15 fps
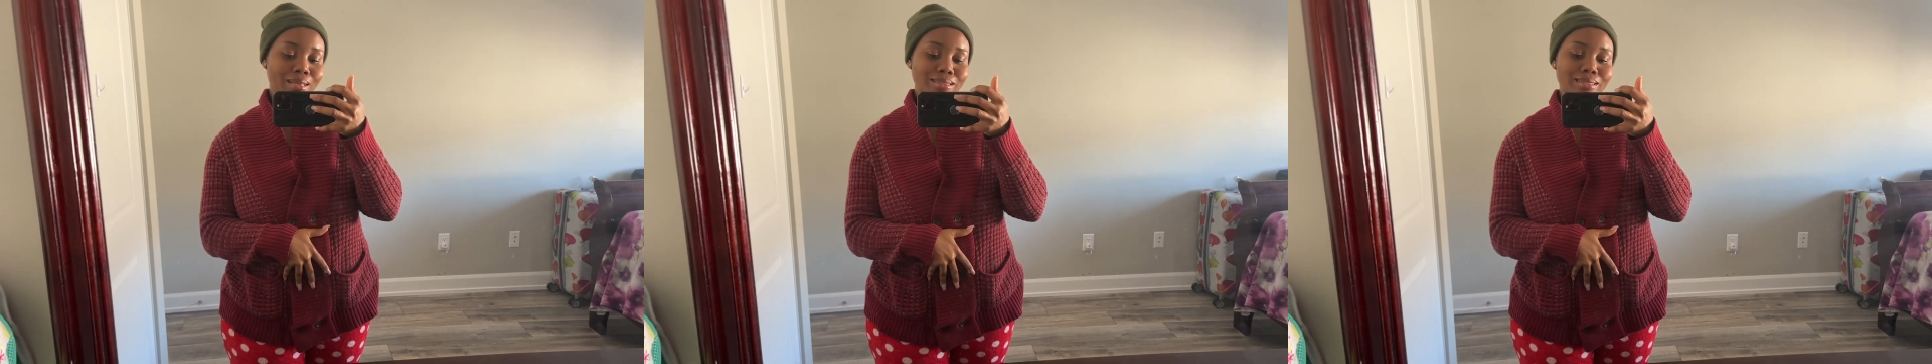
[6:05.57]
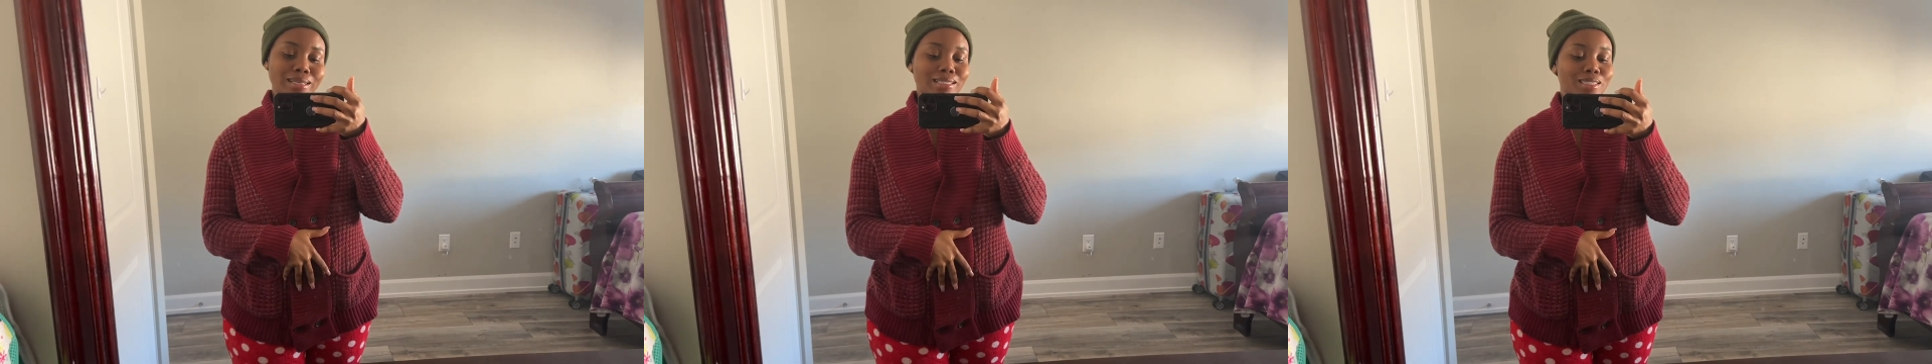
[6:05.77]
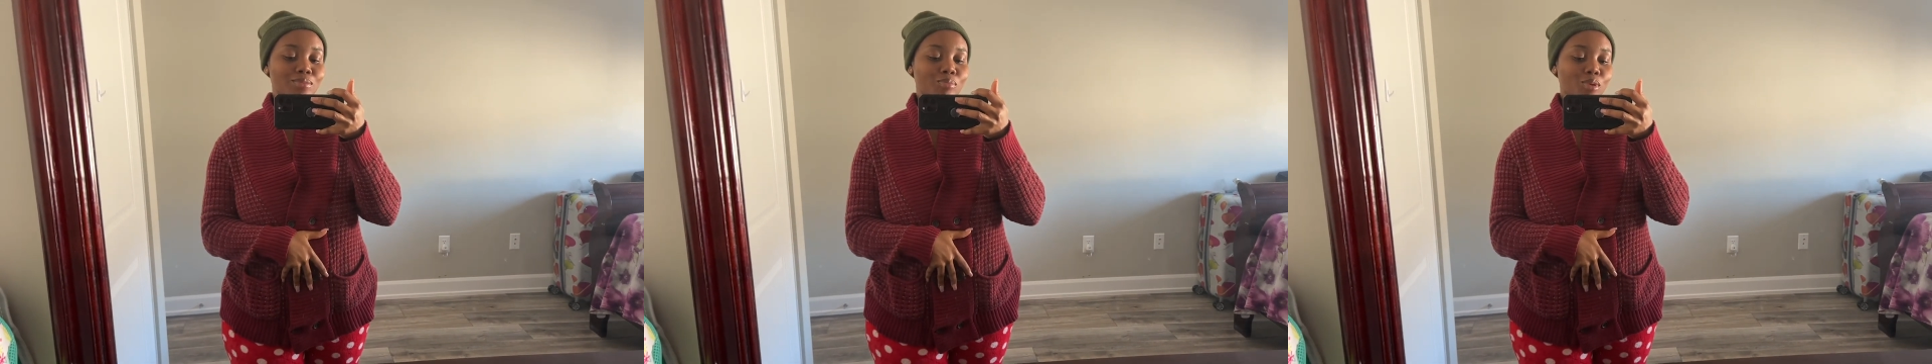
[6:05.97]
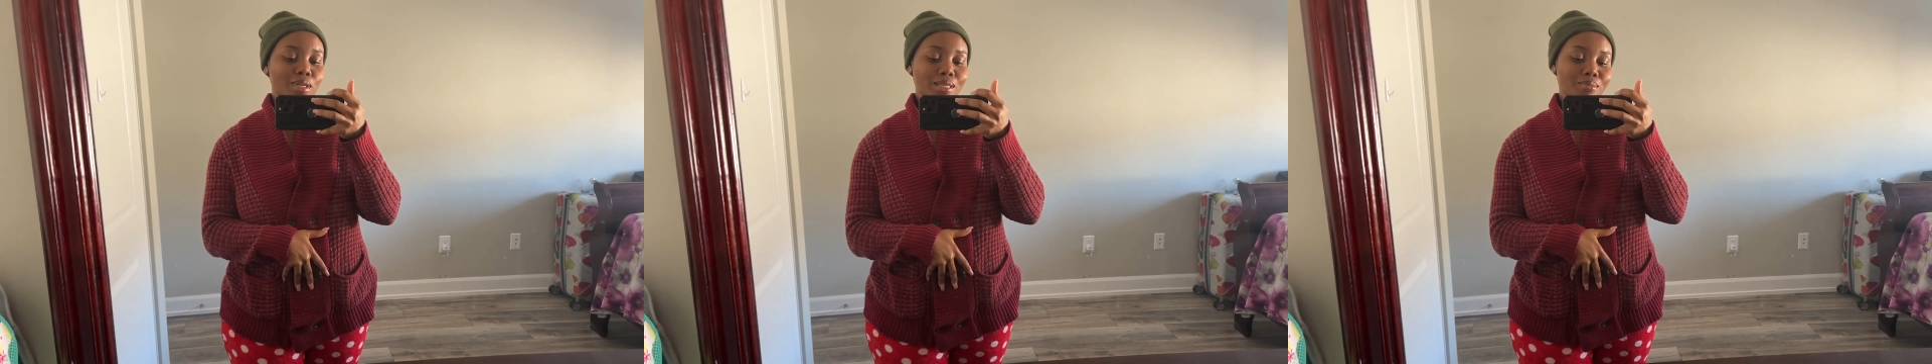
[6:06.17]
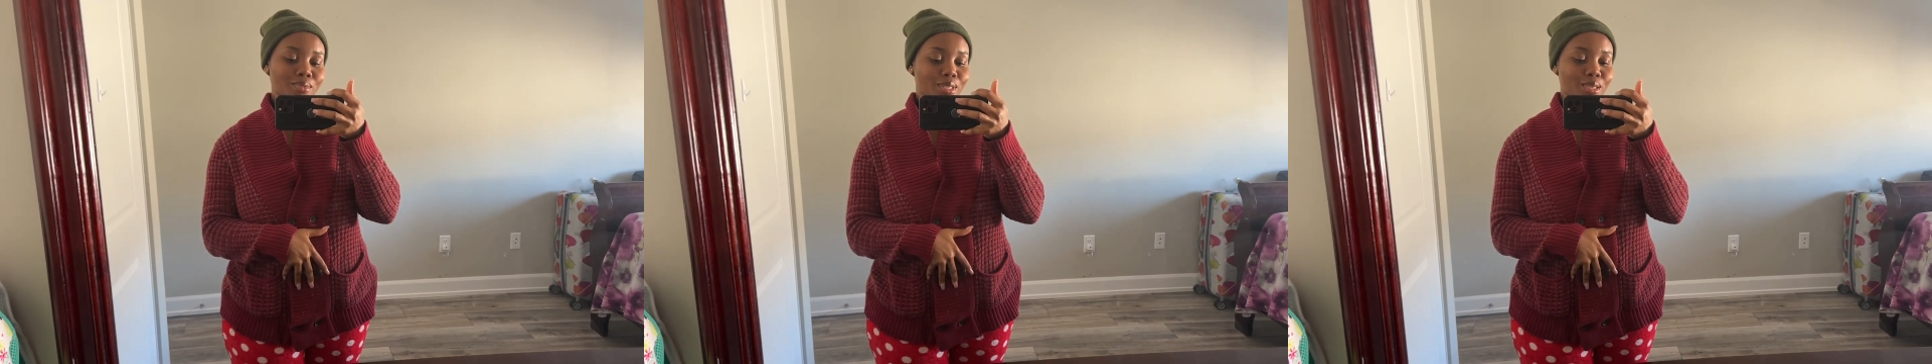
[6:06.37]
They are
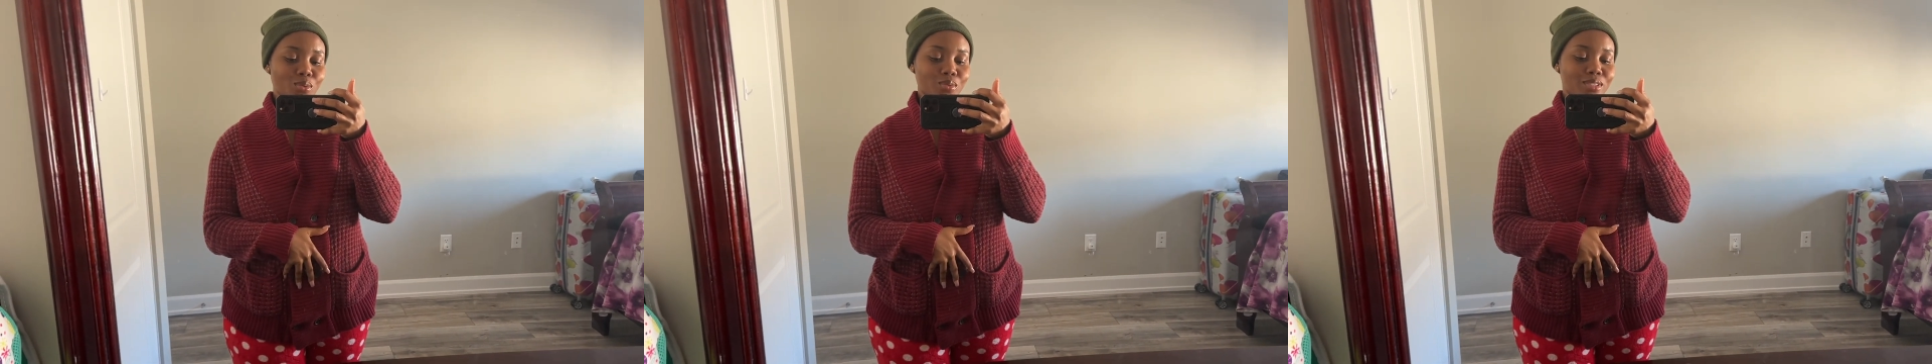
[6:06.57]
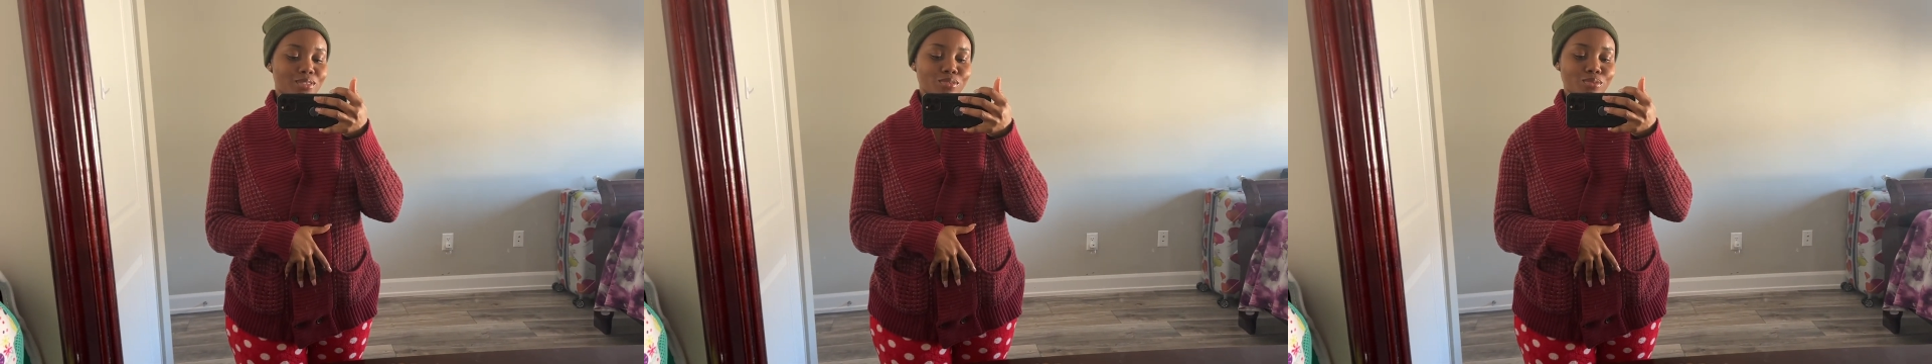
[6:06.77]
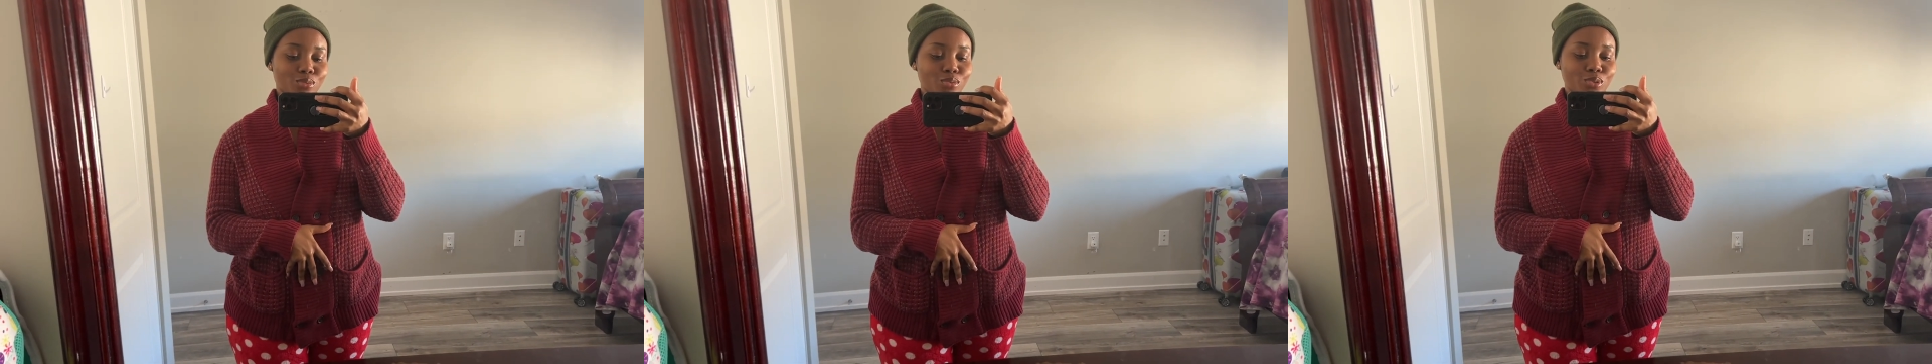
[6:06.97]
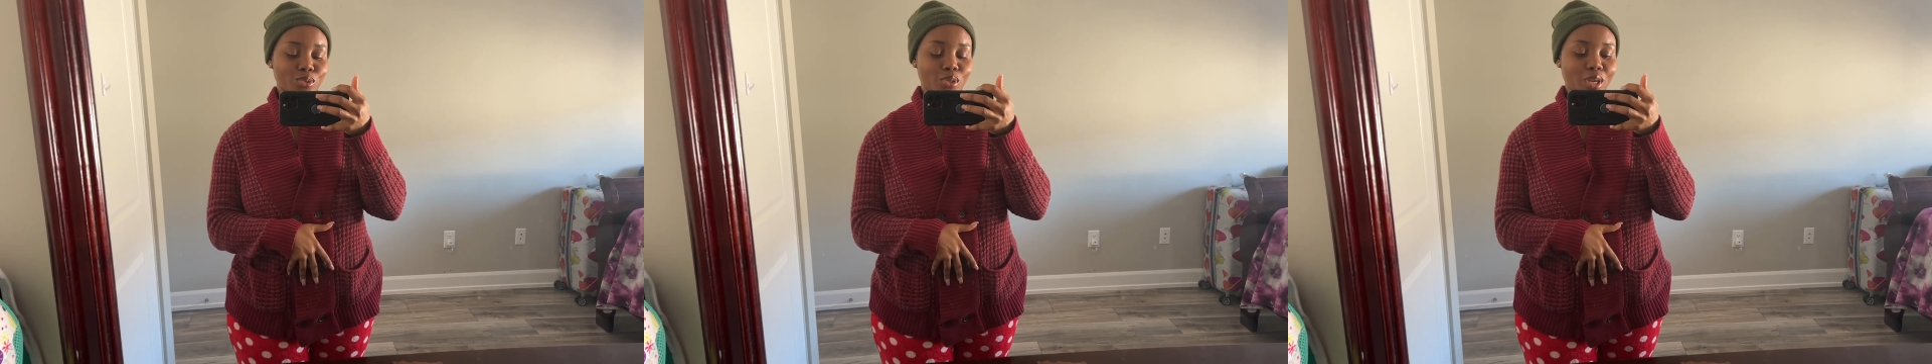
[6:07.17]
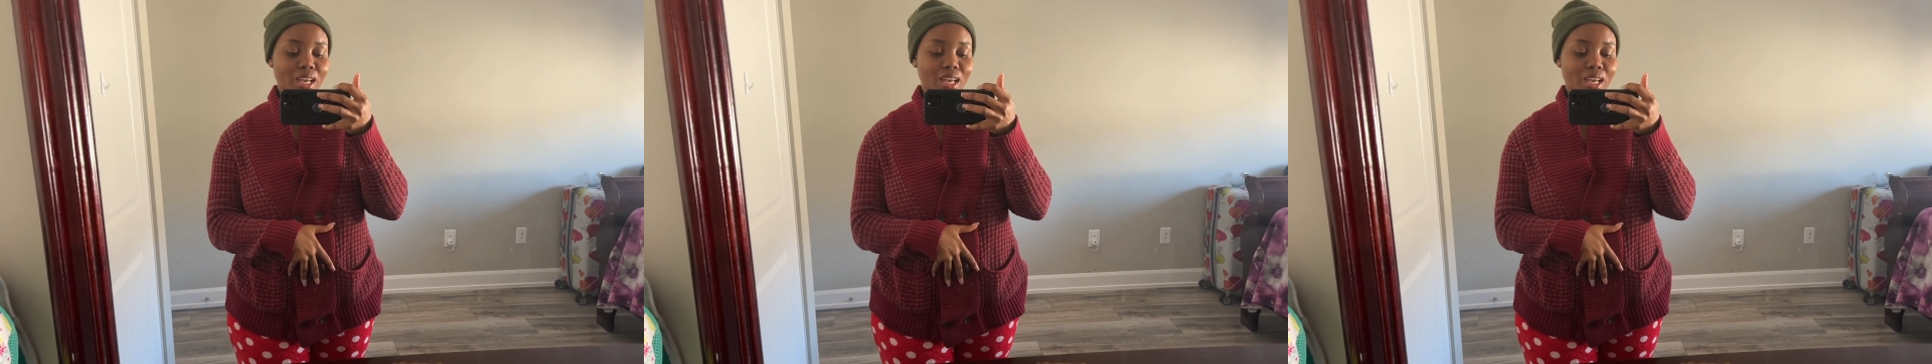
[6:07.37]
spoiling me here with food.